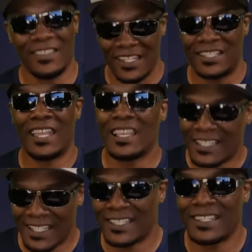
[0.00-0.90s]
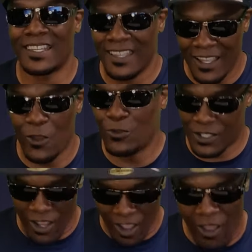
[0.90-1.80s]
The Texas
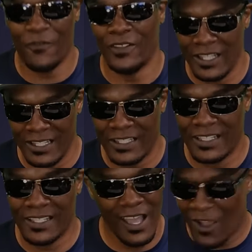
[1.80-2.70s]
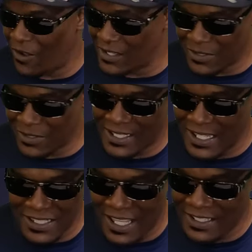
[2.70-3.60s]
Coast offense. I always want to
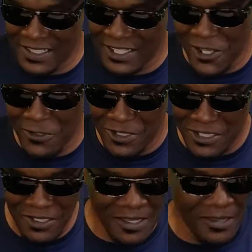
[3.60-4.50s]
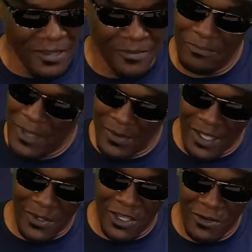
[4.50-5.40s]
say Texas toast.
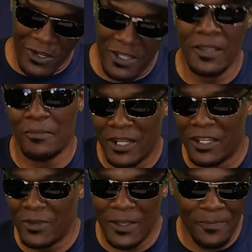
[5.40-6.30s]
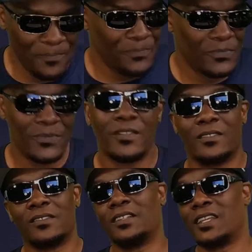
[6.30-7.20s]
Maybe I'm hungry. But anyway,
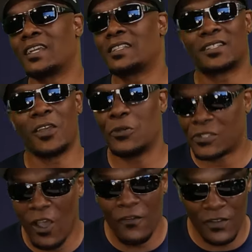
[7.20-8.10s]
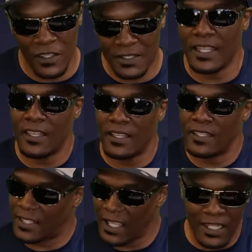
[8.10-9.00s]
the Texas Coast offense
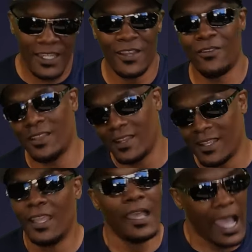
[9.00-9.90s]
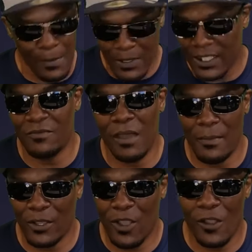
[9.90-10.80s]
second year in it, I believe
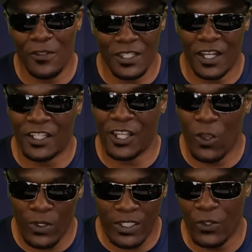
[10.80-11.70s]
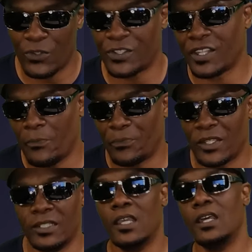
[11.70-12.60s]
Mike McCarthy is going to show us a little
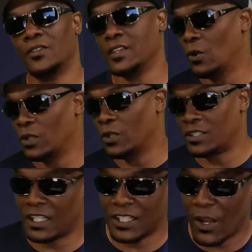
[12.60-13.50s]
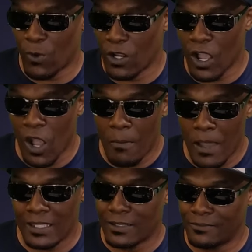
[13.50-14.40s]
something. The only thing that you got to work on,
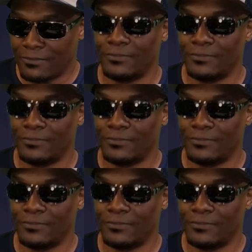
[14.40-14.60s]
Mike,